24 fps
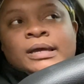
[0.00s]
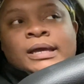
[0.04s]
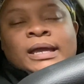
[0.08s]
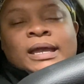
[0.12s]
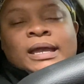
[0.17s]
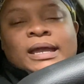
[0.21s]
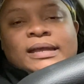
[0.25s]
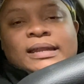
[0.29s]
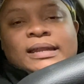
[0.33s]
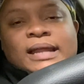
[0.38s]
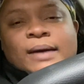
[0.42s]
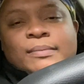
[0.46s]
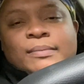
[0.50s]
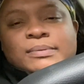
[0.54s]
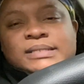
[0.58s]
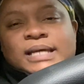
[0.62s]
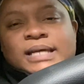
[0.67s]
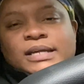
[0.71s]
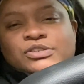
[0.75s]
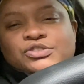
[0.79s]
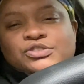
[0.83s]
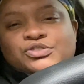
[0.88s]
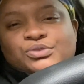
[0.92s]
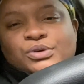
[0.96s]
And I was
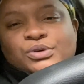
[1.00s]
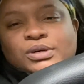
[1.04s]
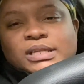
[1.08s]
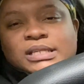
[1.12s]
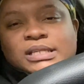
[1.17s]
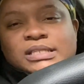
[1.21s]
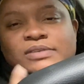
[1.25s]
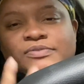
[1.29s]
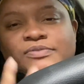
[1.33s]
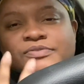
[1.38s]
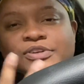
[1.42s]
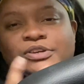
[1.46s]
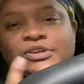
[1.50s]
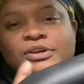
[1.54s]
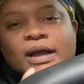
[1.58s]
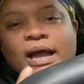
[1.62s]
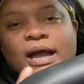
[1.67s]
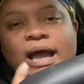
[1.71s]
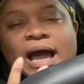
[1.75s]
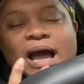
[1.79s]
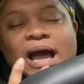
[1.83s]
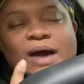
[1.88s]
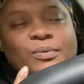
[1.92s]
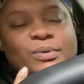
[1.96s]
kind of struggling to figure out
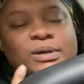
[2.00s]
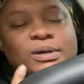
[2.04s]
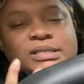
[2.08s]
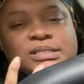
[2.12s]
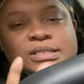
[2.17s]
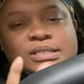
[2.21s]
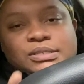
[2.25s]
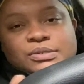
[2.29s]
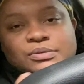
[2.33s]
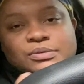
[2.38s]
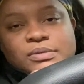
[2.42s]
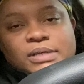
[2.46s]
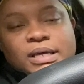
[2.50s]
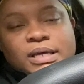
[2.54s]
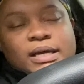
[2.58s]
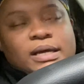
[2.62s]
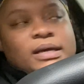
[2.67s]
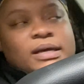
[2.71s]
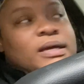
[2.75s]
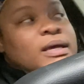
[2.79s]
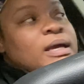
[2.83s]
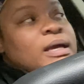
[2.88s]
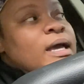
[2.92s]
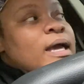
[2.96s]
how I wanted to do that
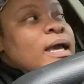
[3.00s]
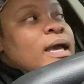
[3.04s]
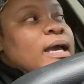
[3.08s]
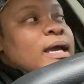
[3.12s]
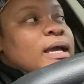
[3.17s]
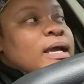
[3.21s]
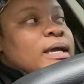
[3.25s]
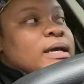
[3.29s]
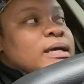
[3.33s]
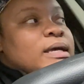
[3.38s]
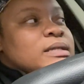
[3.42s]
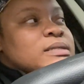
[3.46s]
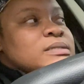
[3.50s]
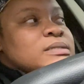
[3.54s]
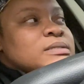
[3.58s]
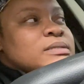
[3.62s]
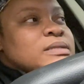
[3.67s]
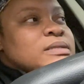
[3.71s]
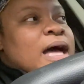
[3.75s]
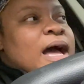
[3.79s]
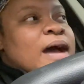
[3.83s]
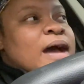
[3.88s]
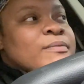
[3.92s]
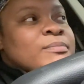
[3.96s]
and
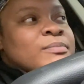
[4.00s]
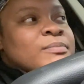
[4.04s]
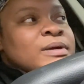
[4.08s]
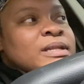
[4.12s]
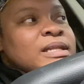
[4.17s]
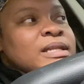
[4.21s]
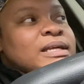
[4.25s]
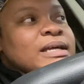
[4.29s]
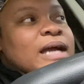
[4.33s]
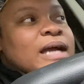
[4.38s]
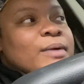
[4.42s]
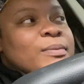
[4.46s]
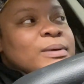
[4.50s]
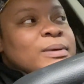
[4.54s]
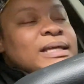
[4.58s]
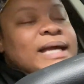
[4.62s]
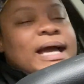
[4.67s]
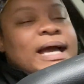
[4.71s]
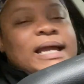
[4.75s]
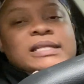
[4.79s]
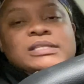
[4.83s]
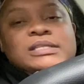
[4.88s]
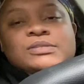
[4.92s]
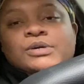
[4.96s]
i really i really
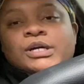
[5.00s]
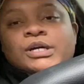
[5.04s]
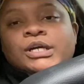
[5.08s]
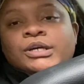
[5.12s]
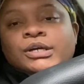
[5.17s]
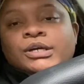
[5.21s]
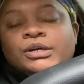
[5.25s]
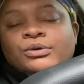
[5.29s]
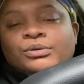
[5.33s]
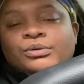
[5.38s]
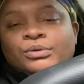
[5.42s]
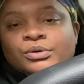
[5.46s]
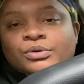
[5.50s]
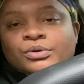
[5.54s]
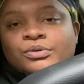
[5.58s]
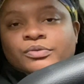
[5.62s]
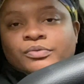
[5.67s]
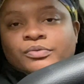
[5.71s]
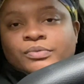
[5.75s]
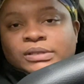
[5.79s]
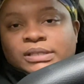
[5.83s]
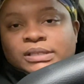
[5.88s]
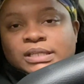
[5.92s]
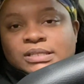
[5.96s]
got into a good groove
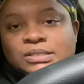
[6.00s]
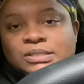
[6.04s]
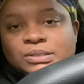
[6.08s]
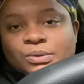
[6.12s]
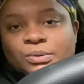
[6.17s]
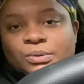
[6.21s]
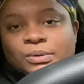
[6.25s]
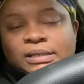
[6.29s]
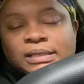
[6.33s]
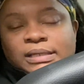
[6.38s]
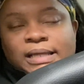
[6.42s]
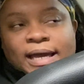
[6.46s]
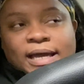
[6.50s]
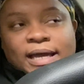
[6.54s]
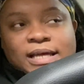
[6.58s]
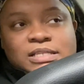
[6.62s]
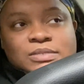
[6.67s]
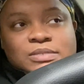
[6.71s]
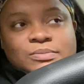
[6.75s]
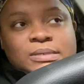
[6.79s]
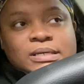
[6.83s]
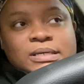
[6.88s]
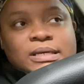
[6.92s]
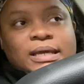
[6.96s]
with this story
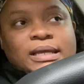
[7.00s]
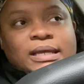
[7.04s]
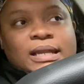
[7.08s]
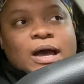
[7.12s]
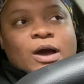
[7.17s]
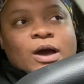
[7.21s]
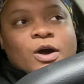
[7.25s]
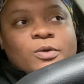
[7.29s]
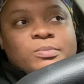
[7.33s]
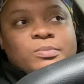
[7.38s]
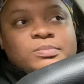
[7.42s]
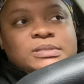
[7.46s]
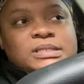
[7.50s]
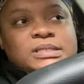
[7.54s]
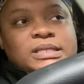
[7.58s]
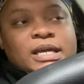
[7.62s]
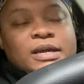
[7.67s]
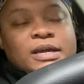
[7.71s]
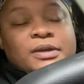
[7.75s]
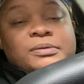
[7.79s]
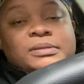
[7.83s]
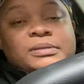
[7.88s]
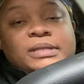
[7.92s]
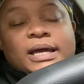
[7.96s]
last week and i hope to
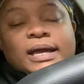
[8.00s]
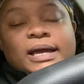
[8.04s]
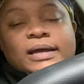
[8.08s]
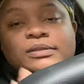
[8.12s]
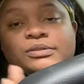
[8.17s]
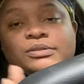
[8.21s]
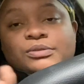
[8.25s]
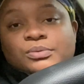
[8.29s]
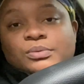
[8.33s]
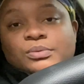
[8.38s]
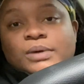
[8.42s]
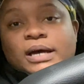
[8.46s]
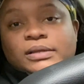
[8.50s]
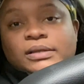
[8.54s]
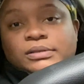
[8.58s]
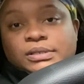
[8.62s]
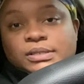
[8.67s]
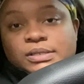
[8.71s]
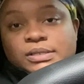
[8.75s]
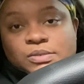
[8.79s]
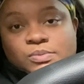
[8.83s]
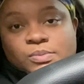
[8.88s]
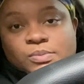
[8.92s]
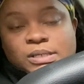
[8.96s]
carry that throughout
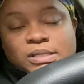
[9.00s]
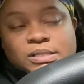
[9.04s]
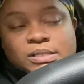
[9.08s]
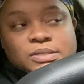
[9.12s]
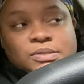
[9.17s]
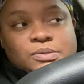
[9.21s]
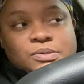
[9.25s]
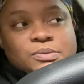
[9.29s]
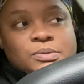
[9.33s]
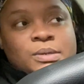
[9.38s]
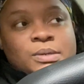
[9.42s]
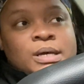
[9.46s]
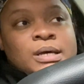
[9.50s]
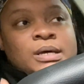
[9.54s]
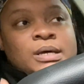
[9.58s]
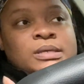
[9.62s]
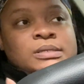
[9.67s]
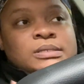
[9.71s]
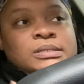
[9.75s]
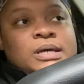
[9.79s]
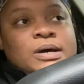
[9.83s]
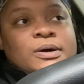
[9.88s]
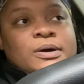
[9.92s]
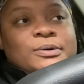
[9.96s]
this week too
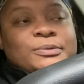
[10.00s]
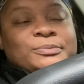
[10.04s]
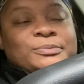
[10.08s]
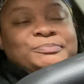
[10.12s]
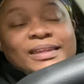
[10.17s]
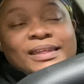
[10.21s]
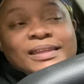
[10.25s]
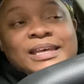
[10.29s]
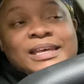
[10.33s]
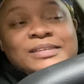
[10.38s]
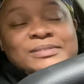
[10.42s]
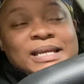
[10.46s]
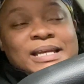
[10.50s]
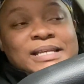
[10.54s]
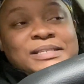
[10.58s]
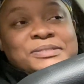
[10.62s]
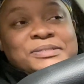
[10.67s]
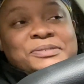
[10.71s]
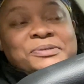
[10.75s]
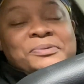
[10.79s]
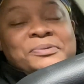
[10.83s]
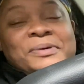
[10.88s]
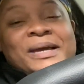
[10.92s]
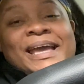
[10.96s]
so that's what i need to
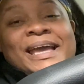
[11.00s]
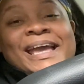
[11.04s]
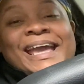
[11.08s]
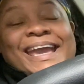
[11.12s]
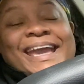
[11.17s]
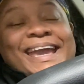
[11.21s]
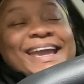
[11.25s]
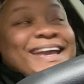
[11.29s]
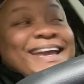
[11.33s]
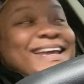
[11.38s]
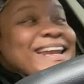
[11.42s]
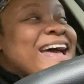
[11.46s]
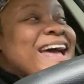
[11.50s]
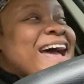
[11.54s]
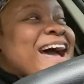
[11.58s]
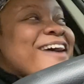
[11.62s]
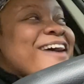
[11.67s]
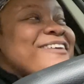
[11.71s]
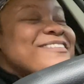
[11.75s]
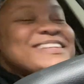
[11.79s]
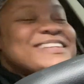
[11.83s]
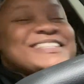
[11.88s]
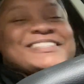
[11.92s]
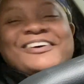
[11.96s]
do and
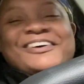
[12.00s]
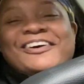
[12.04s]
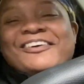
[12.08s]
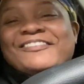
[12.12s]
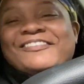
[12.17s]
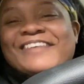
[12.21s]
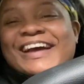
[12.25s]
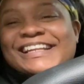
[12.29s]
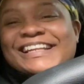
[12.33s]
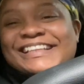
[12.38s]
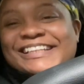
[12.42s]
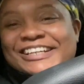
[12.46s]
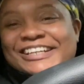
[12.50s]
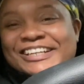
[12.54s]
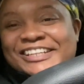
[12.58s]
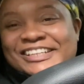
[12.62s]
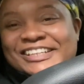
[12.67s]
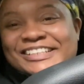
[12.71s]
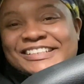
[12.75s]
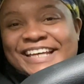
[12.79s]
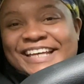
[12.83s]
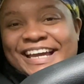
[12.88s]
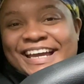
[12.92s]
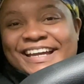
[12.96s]
i was going right the other
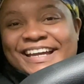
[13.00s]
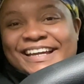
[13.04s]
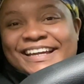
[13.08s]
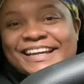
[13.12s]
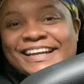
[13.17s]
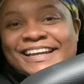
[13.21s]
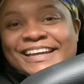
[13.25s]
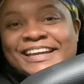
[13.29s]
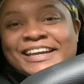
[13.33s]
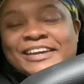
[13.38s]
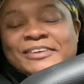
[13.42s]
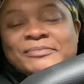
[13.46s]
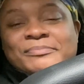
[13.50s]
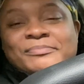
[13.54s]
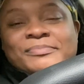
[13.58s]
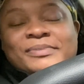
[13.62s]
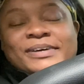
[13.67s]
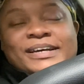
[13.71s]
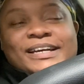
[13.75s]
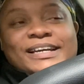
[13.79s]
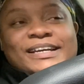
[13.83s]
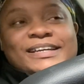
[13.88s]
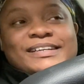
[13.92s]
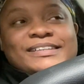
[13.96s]
day
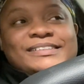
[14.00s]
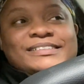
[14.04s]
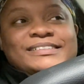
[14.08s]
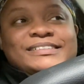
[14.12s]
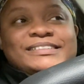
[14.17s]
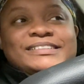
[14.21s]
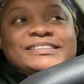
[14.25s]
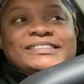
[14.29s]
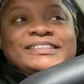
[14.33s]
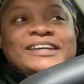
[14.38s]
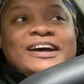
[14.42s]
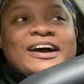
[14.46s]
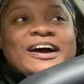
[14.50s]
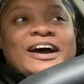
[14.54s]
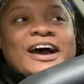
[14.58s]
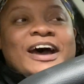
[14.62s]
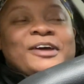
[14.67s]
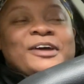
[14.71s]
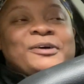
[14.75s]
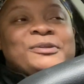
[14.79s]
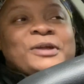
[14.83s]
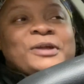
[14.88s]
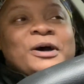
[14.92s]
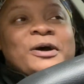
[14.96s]
but yeah i
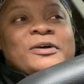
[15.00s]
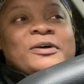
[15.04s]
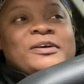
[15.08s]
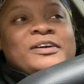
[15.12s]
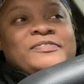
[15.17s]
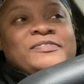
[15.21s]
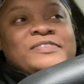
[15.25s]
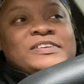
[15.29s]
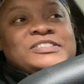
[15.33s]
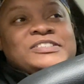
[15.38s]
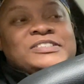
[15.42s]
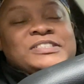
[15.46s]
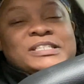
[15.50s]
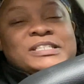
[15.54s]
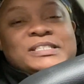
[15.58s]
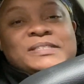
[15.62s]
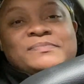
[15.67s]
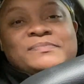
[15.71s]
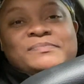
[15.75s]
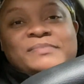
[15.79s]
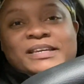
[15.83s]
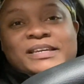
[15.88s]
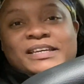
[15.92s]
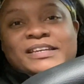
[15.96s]
don't know if it's just
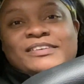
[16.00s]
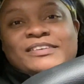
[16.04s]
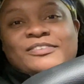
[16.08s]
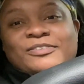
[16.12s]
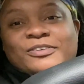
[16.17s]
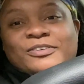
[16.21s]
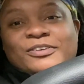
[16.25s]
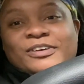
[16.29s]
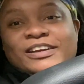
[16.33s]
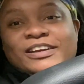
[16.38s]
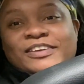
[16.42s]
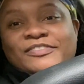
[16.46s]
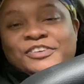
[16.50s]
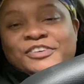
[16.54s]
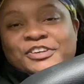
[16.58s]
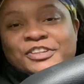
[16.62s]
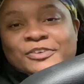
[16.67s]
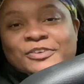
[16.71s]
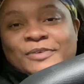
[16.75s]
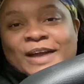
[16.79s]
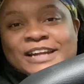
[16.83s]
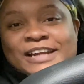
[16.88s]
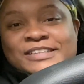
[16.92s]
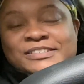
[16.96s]
me or if
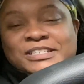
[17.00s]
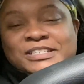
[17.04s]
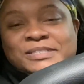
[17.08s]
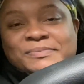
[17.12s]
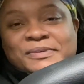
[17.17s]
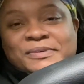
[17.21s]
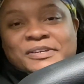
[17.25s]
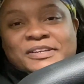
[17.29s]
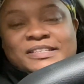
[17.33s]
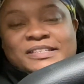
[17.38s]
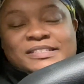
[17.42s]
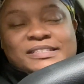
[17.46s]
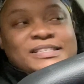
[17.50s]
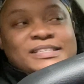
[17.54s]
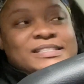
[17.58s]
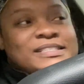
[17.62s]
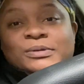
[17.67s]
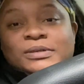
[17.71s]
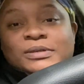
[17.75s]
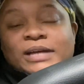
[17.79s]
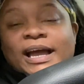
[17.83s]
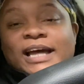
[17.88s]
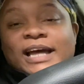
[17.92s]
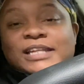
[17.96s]
other writers experience this
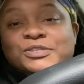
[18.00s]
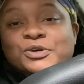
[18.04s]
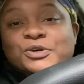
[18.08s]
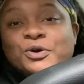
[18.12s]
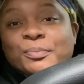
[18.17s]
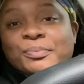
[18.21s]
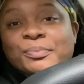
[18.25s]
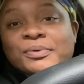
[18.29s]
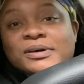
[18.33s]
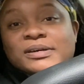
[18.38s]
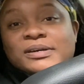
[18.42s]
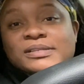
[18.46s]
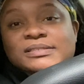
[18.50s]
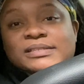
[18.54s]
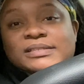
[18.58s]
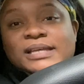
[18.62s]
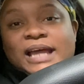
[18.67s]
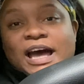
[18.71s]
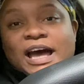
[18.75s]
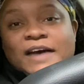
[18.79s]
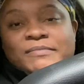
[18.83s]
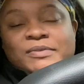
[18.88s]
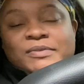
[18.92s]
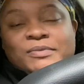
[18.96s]
i got two books that
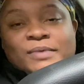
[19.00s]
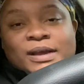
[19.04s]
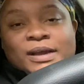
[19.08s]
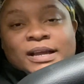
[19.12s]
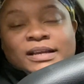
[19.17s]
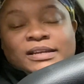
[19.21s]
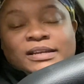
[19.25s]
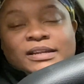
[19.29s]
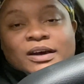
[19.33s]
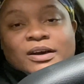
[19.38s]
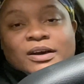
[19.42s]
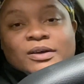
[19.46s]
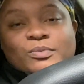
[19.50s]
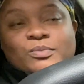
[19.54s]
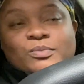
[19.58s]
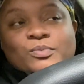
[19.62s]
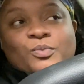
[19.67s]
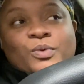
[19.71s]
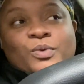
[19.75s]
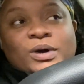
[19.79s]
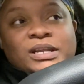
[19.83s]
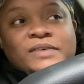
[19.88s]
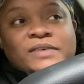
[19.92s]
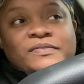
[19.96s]
i've been working on
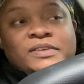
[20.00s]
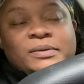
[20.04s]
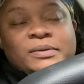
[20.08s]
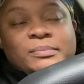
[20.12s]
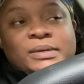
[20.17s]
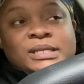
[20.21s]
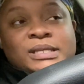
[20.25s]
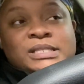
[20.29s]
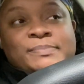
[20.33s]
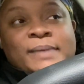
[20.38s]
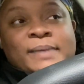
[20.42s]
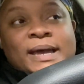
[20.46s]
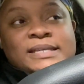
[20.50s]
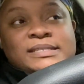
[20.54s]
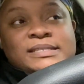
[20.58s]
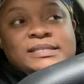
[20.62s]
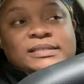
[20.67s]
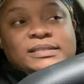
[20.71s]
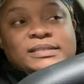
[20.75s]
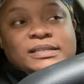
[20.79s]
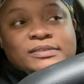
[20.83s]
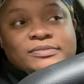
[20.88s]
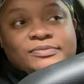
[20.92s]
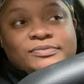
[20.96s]
one of them is
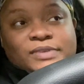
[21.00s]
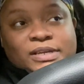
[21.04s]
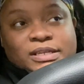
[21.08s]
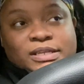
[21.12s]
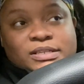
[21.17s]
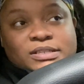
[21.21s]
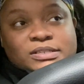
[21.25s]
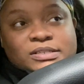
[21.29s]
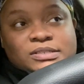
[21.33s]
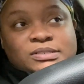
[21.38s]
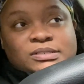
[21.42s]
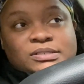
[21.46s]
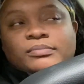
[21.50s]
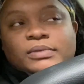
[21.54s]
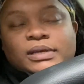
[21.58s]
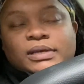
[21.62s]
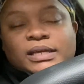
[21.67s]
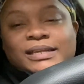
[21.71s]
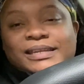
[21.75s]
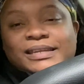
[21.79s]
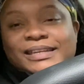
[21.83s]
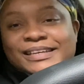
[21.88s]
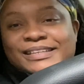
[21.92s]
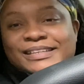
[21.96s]
basically finished
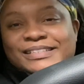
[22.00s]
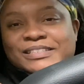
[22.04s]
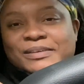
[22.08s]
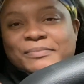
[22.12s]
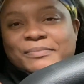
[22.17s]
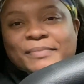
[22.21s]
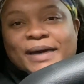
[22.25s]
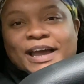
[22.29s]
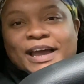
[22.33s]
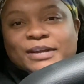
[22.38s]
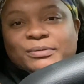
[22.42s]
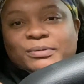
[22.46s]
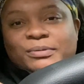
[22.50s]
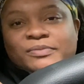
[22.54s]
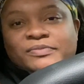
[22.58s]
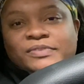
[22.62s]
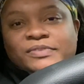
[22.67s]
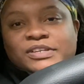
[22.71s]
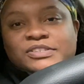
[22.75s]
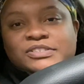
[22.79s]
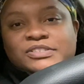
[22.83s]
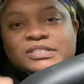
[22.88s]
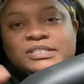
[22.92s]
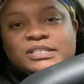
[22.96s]
it needs some minor
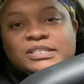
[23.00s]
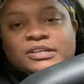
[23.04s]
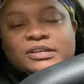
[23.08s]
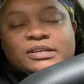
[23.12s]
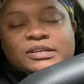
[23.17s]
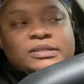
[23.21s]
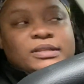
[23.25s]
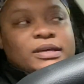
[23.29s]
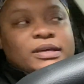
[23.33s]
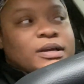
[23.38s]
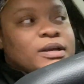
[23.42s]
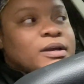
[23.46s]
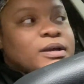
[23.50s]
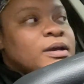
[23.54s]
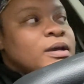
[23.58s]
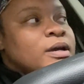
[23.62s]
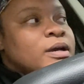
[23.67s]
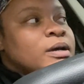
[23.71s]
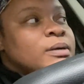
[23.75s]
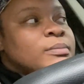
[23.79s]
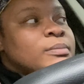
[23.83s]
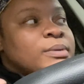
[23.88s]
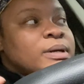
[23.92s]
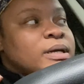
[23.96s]
revisions here and there
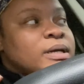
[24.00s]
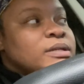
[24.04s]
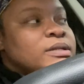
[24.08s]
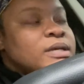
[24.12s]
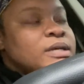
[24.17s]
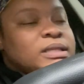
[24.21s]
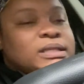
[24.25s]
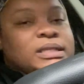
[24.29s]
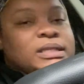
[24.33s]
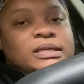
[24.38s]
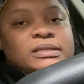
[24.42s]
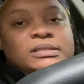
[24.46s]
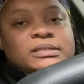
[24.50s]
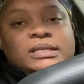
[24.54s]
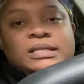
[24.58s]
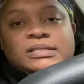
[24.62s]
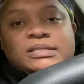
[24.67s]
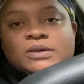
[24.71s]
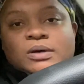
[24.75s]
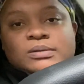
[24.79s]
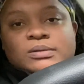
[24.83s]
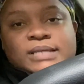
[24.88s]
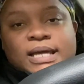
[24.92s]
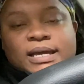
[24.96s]
but nothing that's
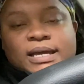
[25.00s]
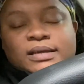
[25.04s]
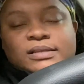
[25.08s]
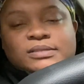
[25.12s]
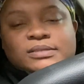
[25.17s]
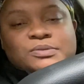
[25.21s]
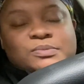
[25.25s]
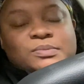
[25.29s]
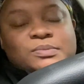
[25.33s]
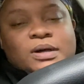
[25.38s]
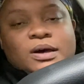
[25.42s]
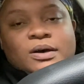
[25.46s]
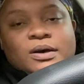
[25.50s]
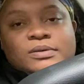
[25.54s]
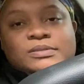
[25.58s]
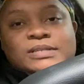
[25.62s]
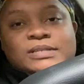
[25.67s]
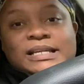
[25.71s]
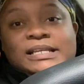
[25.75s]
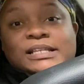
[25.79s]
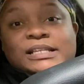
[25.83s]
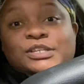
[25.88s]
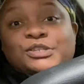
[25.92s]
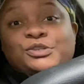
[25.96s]
gonna take too long so i
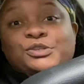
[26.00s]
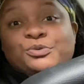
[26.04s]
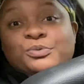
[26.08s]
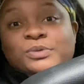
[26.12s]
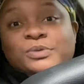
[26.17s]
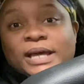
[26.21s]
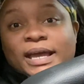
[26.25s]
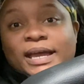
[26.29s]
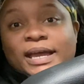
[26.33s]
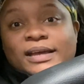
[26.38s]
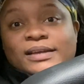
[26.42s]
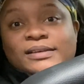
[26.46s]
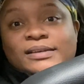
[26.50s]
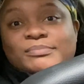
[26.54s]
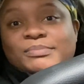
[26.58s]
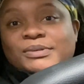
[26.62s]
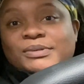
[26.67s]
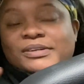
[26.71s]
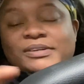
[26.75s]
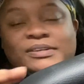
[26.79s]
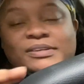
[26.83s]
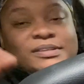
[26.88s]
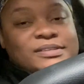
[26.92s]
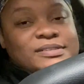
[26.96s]
need to do that
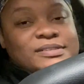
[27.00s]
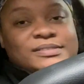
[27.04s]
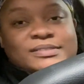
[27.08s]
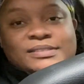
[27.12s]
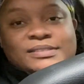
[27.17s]
because